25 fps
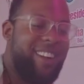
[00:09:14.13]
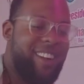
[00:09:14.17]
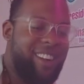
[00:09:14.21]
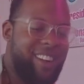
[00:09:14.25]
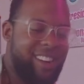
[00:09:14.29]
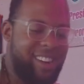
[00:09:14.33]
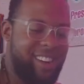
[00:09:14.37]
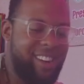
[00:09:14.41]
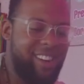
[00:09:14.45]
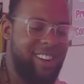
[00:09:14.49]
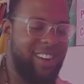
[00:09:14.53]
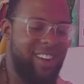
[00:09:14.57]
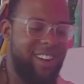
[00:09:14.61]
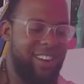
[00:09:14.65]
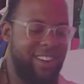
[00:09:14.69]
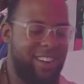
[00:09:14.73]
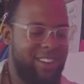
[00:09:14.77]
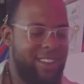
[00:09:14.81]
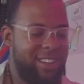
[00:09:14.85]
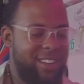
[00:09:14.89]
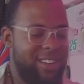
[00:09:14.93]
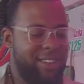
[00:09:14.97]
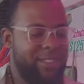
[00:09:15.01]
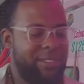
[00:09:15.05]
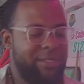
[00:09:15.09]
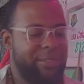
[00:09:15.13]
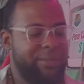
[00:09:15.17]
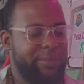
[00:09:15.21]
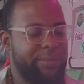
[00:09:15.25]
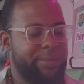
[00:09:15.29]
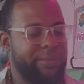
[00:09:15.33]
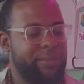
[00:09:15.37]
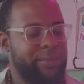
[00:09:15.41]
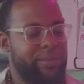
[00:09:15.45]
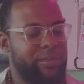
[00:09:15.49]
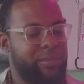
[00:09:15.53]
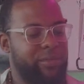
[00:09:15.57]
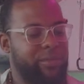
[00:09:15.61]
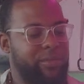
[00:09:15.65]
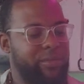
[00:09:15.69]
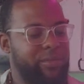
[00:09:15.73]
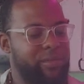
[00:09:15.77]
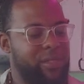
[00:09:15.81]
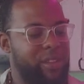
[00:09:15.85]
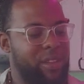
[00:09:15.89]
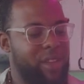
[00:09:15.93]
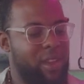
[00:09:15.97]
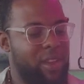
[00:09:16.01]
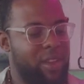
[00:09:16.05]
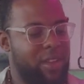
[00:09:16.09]
You're gonna get a nice reaction out of
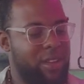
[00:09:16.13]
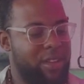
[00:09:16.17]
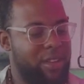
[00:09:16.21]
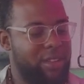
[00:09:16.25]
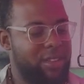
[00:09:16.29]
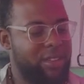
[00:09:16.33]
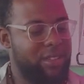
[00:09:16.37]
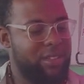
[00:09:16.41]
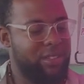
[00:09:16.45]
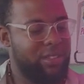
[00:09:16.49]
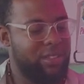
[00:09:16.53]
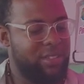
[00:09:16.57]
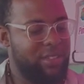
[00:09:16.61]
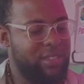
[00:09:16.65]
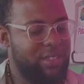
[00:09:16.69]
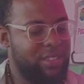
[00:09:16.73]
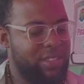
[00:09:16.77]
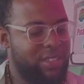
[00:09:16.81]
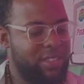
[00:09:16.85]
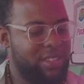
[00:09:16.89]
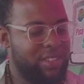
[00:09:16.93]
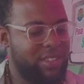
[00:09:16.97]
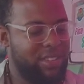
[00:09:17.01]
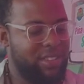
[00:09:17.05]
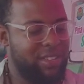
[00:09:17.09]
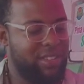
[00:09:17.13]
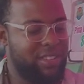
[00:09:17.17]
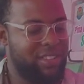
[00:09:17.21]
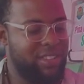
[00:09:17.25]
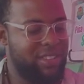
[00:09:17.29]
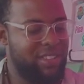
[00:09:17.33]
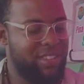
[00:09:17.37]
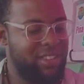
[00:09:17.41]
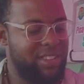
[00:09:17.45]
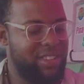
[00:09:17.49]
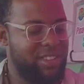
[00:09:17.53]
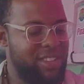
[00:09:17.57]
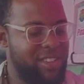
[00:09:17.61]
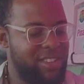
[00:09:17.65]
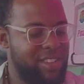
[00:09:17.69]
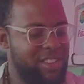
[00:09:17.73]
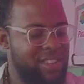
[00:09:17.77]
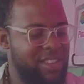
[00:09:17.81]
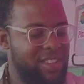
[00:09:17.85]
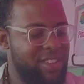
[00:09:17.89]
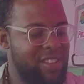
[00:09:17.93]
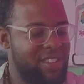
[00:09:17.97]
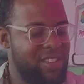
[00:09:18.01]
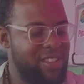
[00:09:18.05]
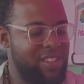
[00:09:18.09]
them. They'll either smile and
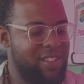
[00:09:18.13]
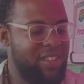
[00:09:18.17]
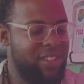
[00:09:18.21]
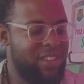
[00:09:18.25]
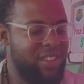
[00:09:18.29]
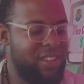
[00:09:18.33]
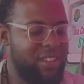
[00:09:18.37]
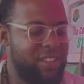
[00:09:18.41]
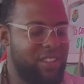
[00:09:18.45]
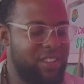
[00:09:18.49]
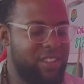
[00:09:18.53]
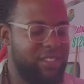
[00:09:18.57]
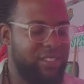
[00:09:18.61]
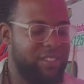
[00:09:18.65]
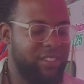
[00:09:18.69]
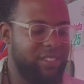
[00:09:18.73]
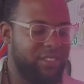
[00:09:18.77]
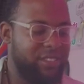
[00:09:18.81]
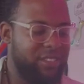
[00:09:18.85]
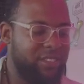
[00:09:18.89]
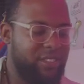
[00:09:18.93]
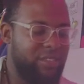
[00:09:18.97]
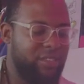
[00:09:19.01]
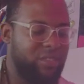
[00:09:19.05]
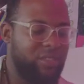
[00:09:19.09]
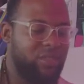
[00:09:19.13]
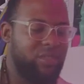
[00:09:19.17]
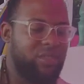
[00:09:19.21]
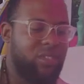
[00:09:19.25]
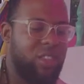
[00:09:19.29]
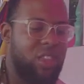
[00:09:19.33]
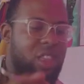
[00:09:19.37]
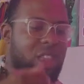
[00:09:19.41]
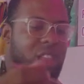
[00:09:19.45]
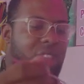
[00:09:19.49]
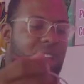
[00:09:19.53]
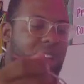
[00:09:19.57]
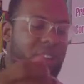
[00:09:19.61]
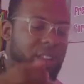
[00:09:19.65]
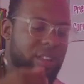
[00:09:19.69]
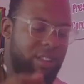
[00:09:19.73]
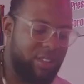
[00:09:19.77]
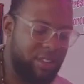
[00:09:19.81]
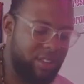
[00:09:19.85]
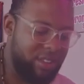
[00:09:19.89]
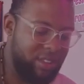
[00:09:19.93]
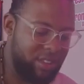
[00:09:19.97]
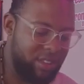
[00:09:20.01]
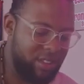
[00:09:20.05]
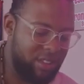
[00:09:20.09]
give you an extra portion, or
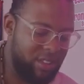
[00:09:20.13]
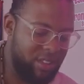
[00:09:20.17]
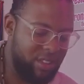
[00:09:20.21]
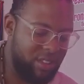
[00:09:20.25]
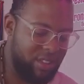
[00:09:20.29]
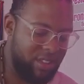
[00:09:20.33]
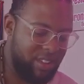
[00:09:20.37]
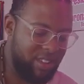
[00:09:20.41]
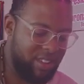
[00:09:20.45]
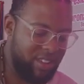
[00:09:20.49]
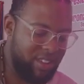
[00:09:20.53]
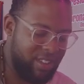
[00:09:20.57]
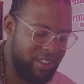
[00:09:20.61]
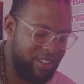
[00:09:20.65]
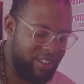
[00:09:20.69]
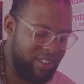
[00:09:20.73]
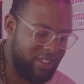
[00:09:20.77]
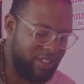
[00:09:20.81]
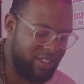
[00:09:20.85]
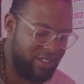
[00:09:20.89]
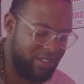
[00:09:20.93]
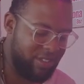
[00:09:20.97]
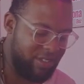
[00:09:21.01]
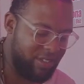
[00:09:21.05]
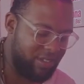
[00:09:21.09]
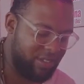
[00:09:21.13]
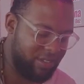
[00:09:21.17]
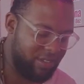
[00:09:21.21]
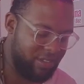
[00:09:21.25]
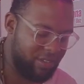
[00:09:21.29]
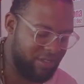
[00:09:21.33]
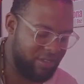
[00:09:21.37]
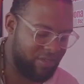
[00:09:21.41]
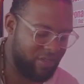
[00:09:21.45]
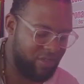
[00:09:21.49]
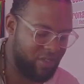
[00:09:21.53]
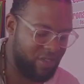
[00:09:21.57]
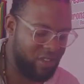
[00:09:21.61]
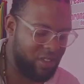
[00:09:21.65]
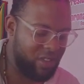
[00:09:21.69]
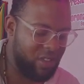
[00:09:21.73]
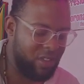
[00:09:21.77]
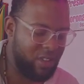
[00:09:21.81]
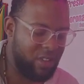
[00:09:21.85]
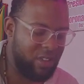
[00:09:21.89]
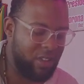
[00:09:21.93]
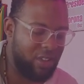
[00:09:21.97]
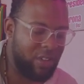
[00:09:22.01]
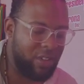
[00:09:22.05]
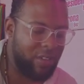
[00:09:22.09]
they'll smile and hit you with that machine
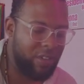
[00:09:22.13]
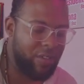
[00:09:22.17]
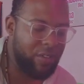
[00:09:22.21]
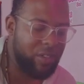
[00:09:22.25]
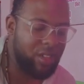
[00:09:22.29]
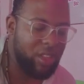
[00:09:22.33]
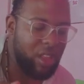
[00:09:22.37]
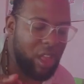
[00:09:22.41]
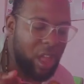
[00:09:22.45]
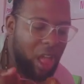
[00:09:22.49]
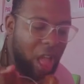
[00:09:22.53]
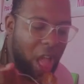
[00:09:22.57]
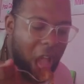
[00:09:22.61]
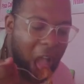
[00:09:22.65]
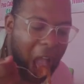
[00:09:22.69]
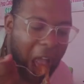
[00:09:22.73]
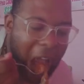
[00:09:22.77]
gun Spanish.